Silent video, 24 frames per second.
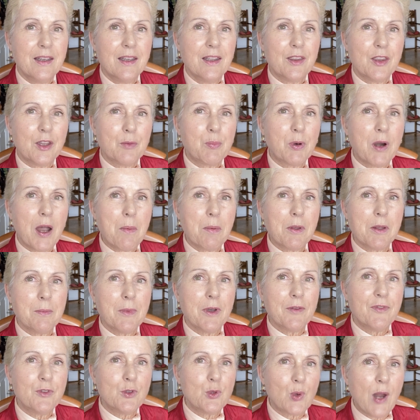The problem
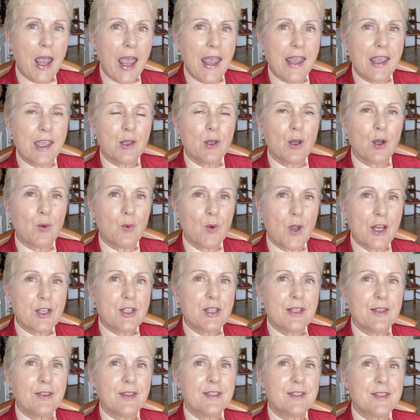of dragging or
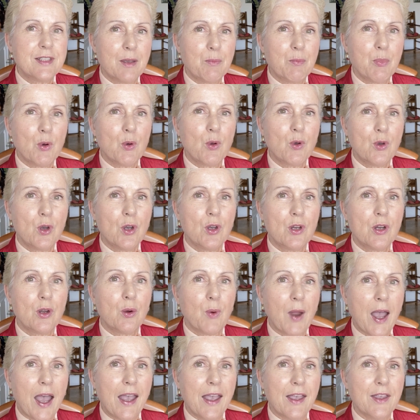rushing the tempo could
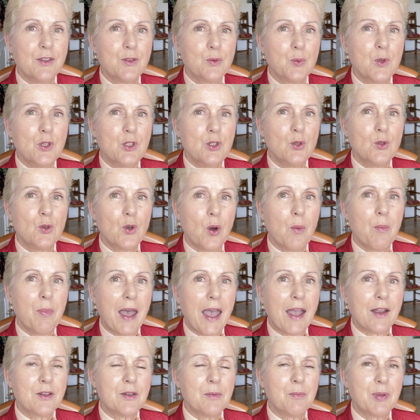arise when you go
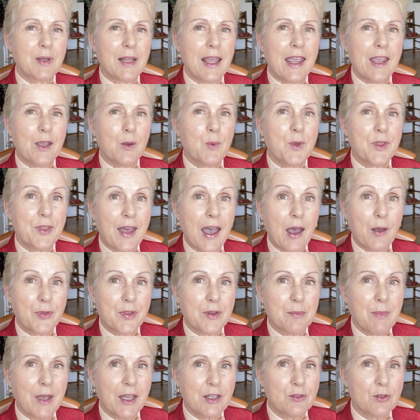back to playing without
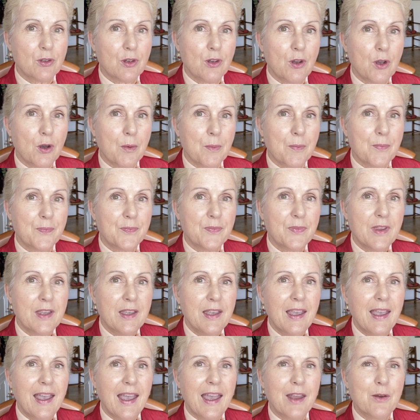the metronome,
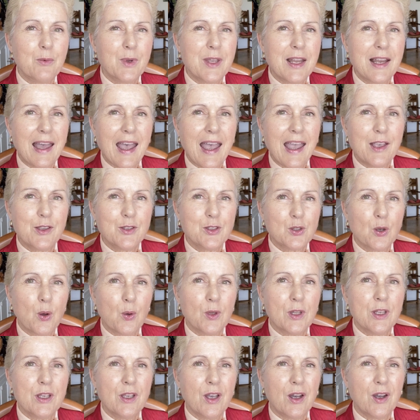and relying
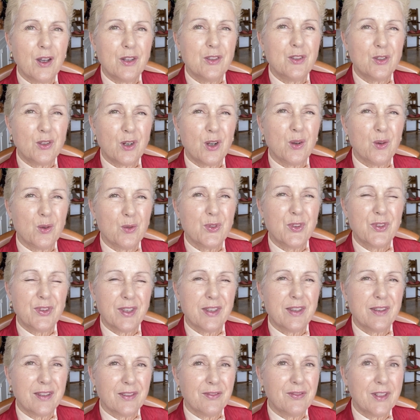solely on your own
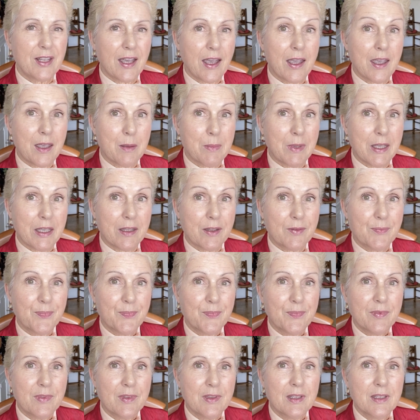sense of timing.
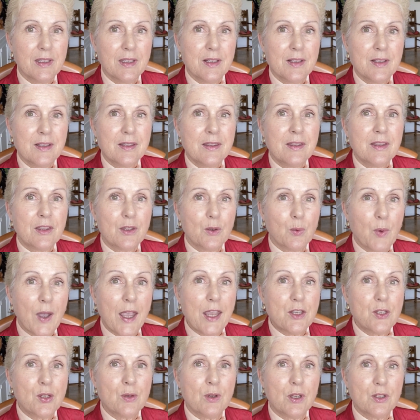The
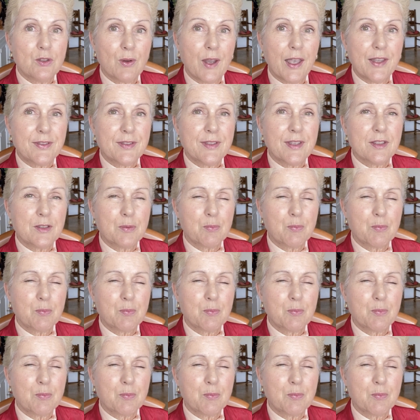way to address this